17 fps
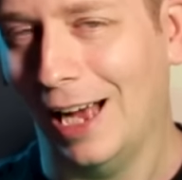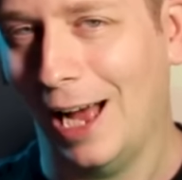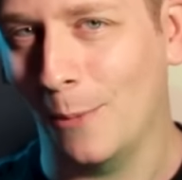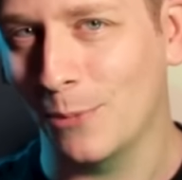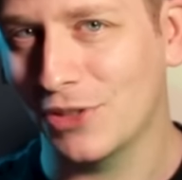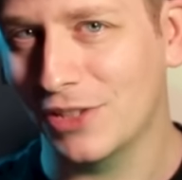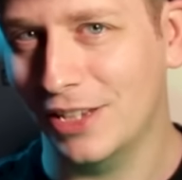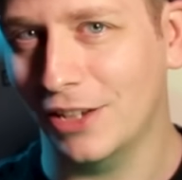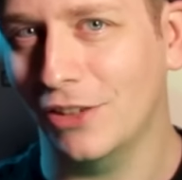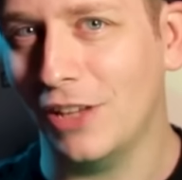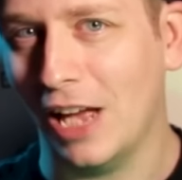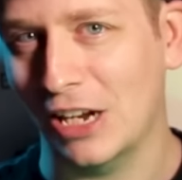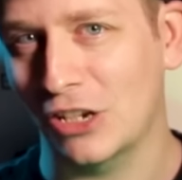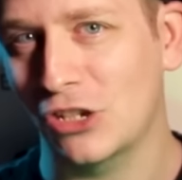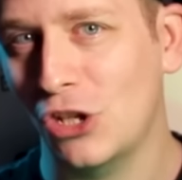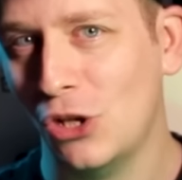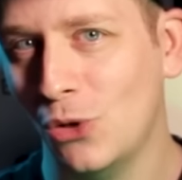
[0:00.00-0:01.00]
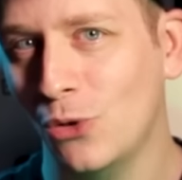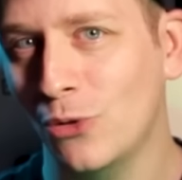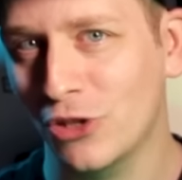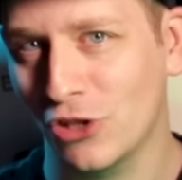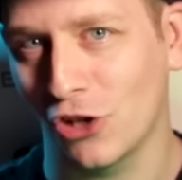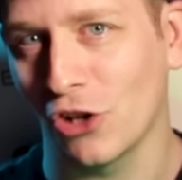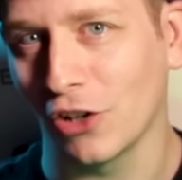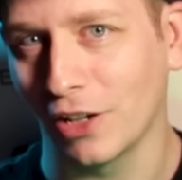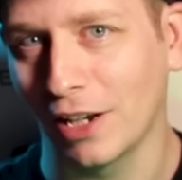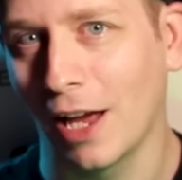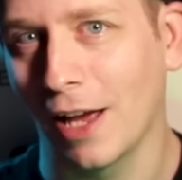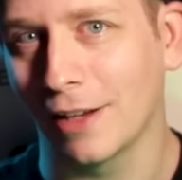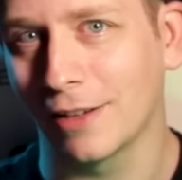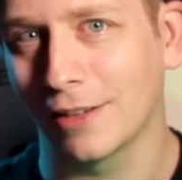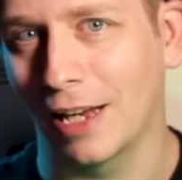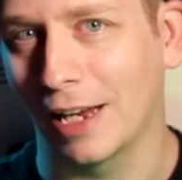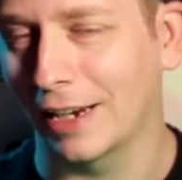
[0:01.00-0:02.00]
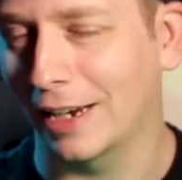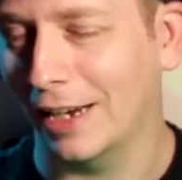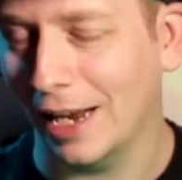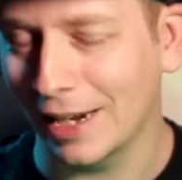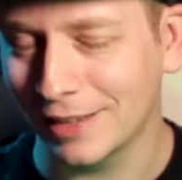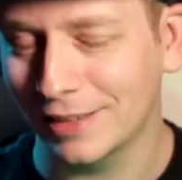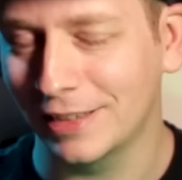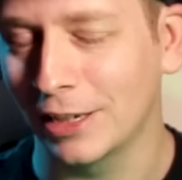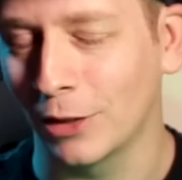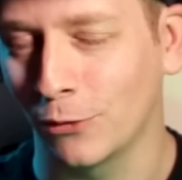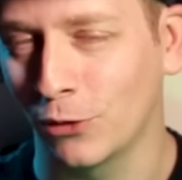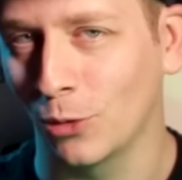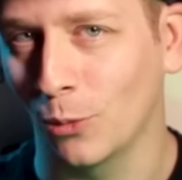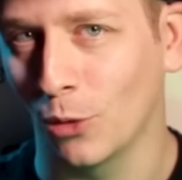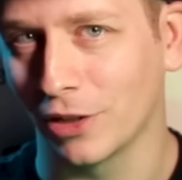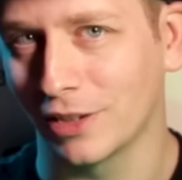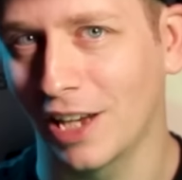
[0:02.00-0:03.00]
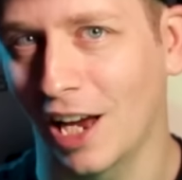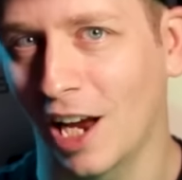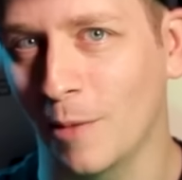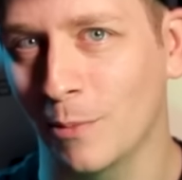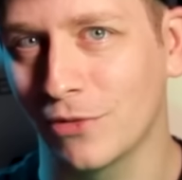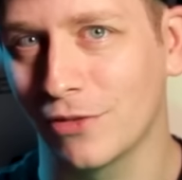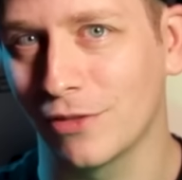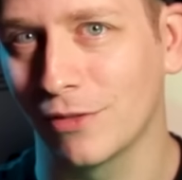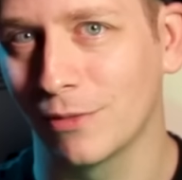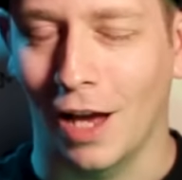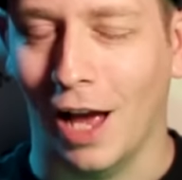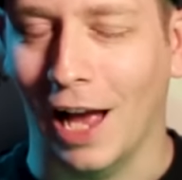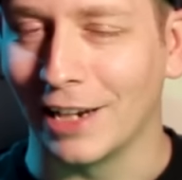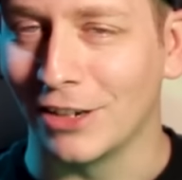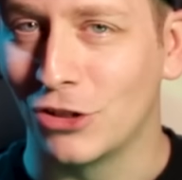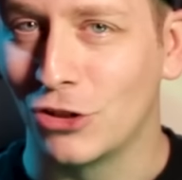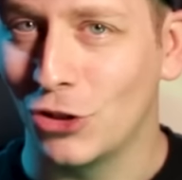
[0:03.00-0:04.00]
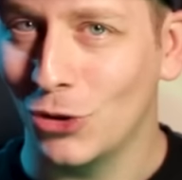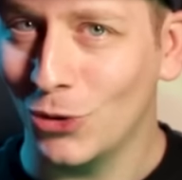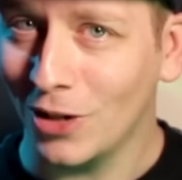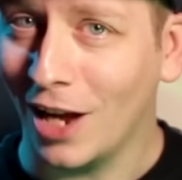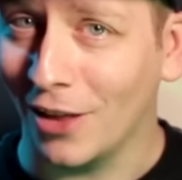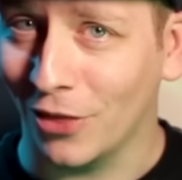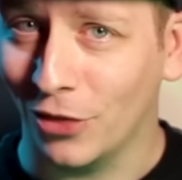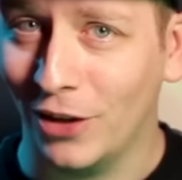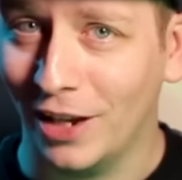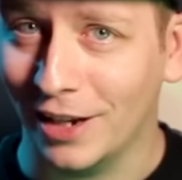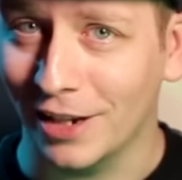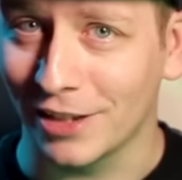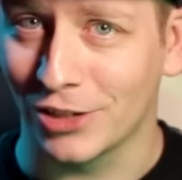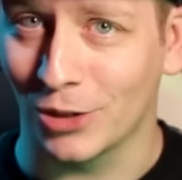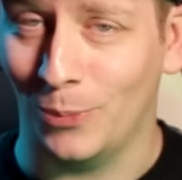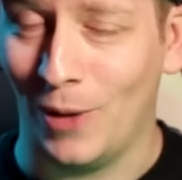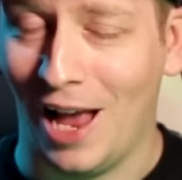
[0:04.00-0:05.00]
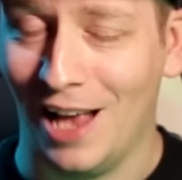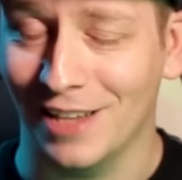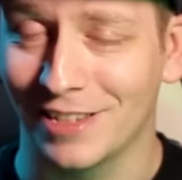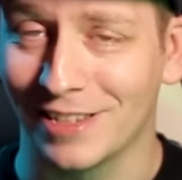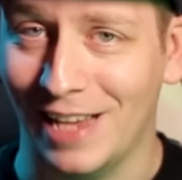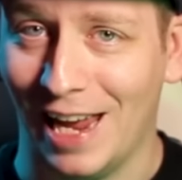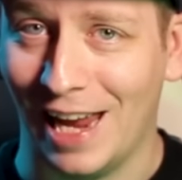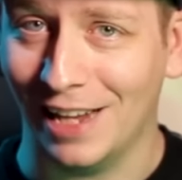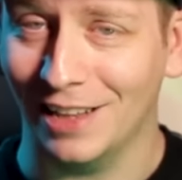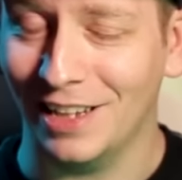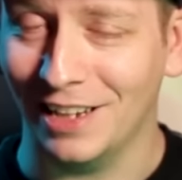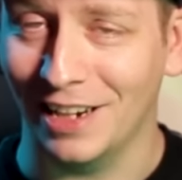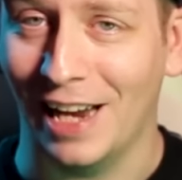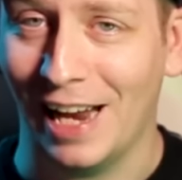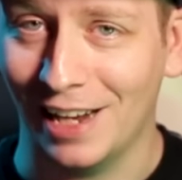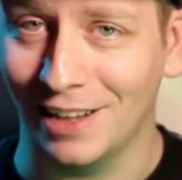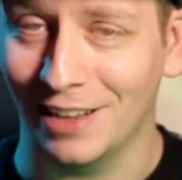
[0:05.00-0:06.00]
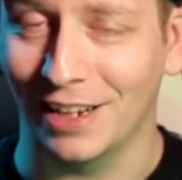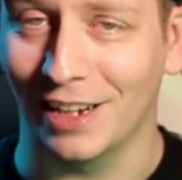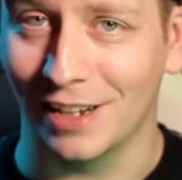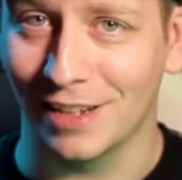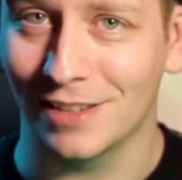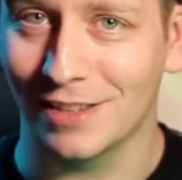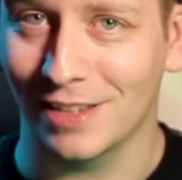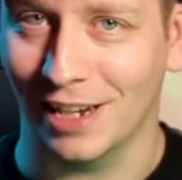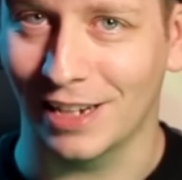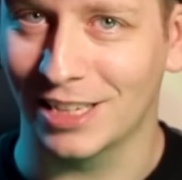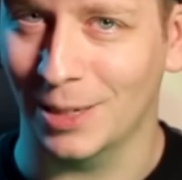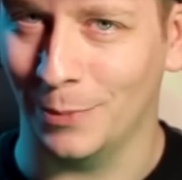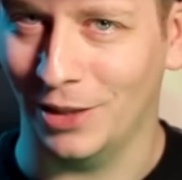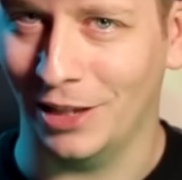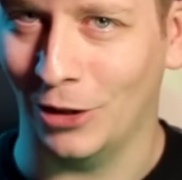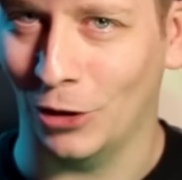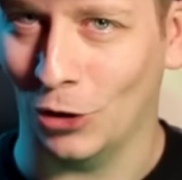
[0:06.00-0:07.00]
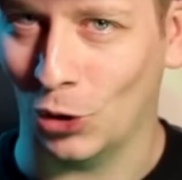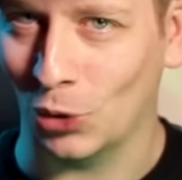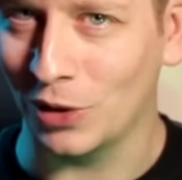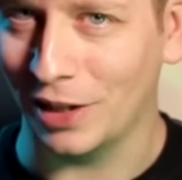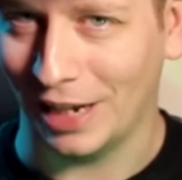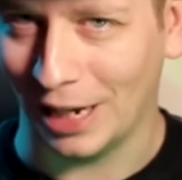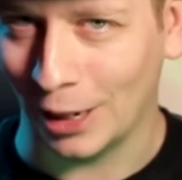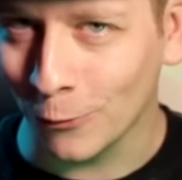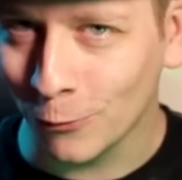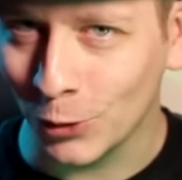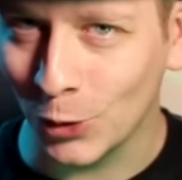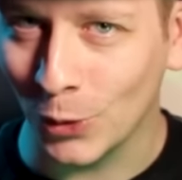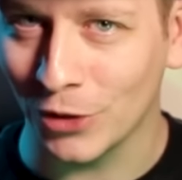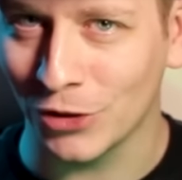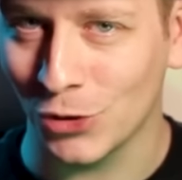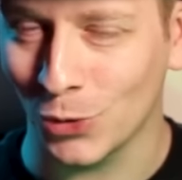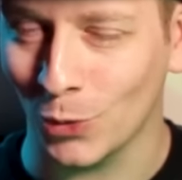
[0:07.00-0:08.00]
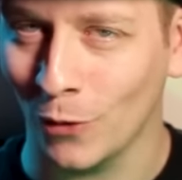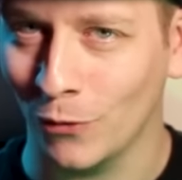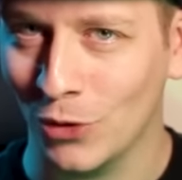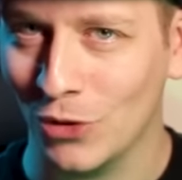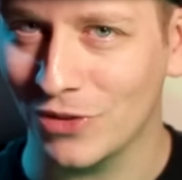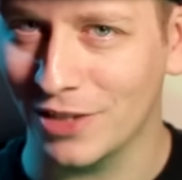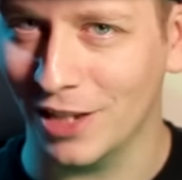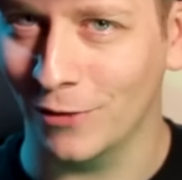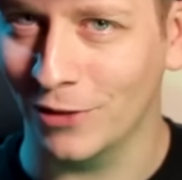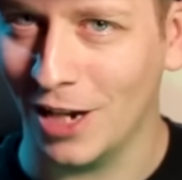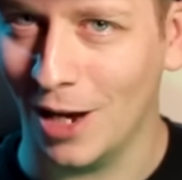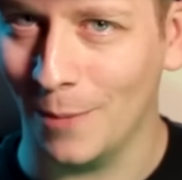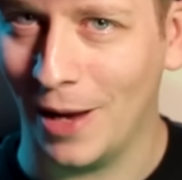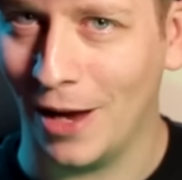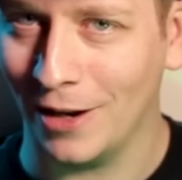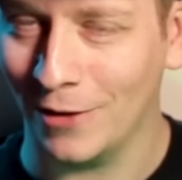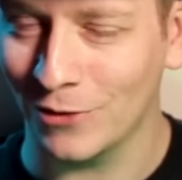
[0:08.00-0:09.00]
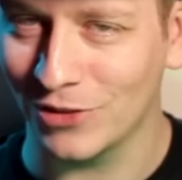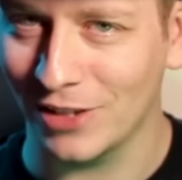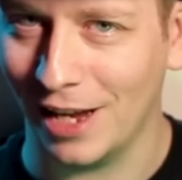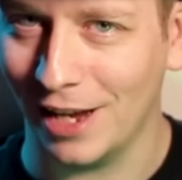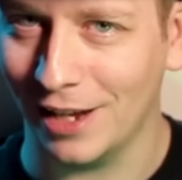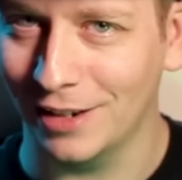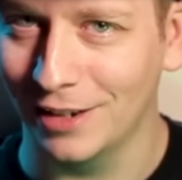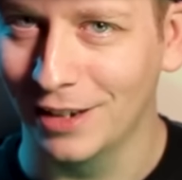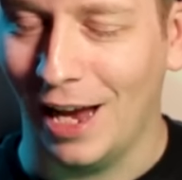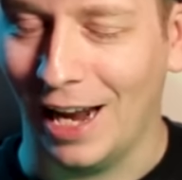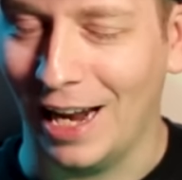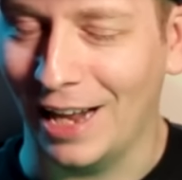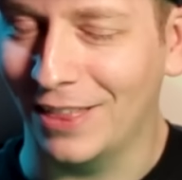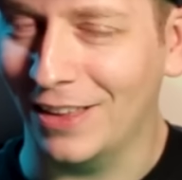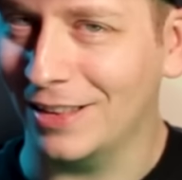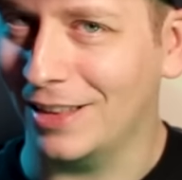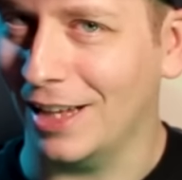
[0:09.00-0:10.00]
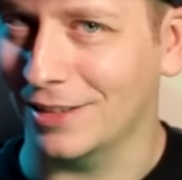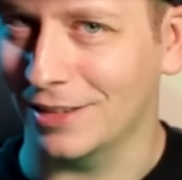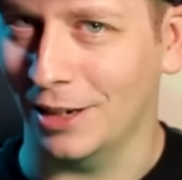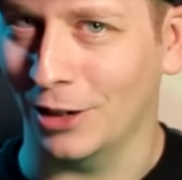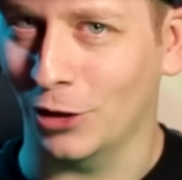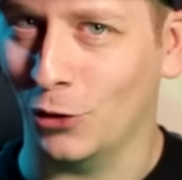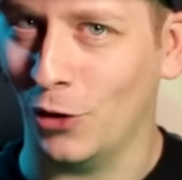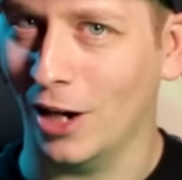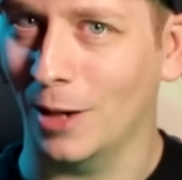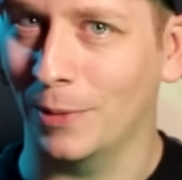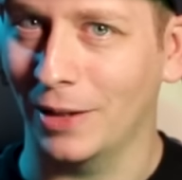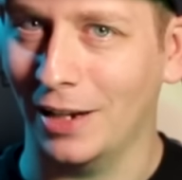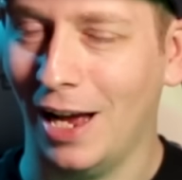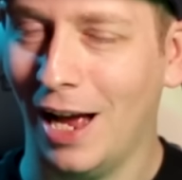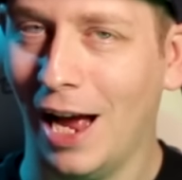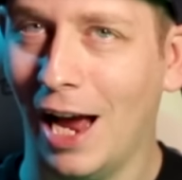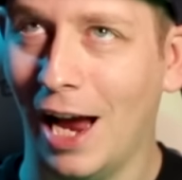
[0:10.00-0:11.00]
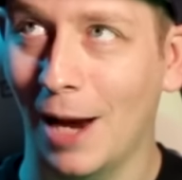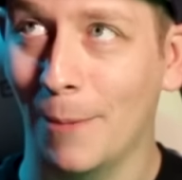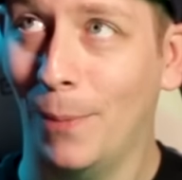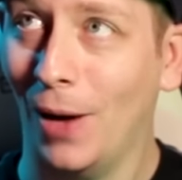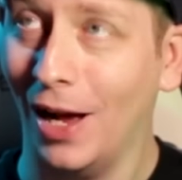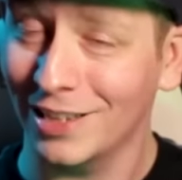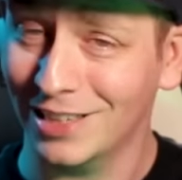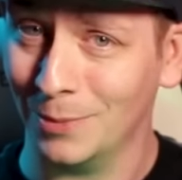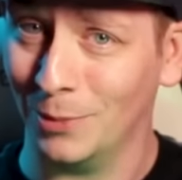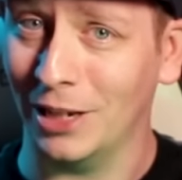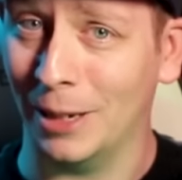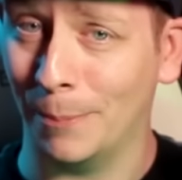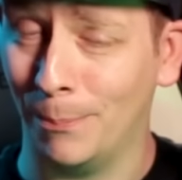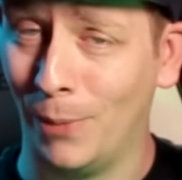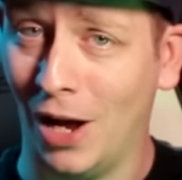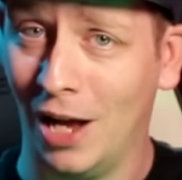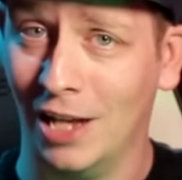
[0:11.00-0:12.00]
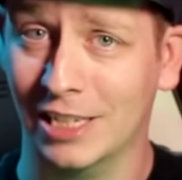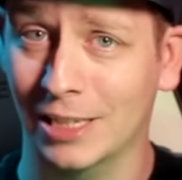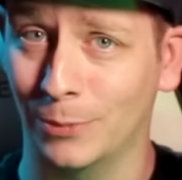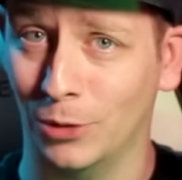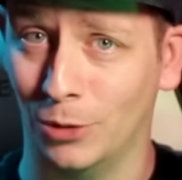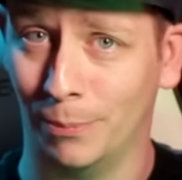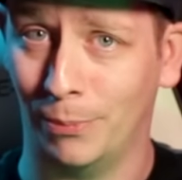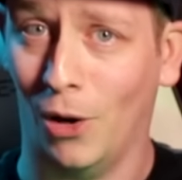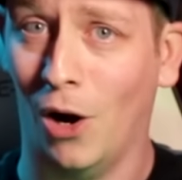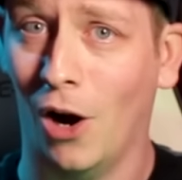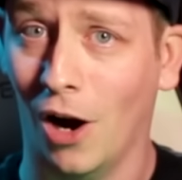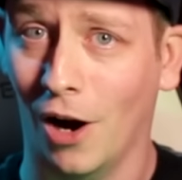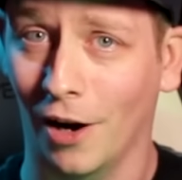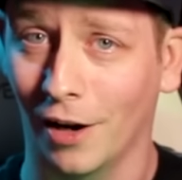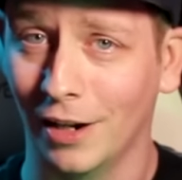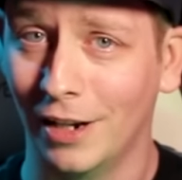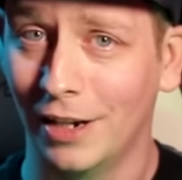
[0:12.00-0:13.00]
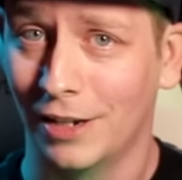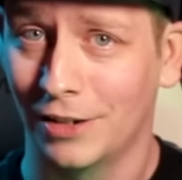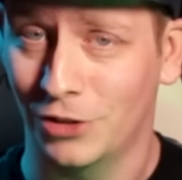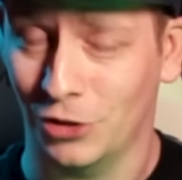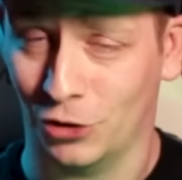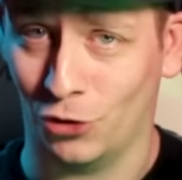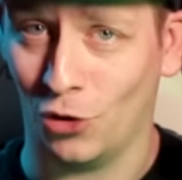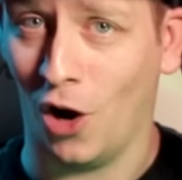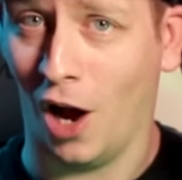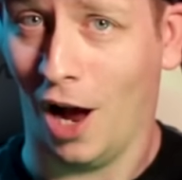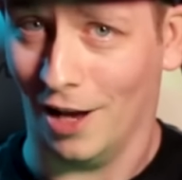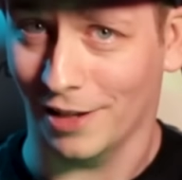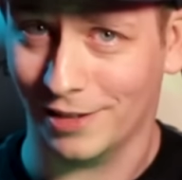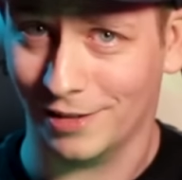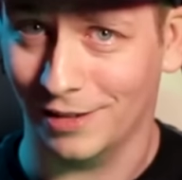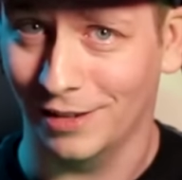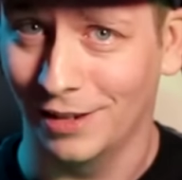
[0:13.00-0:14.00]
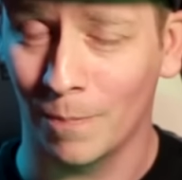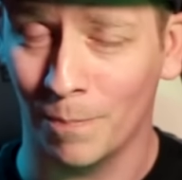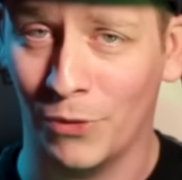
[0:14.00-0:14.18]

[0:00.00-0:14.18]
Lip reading: I'm still not too sure yet. I gotta see it a few more times. I do not think it surpasses Alien and Aliens like some of the early influencer reviews that have come out have said. And I think that's an incredibly high, possibly impossible bar to cross.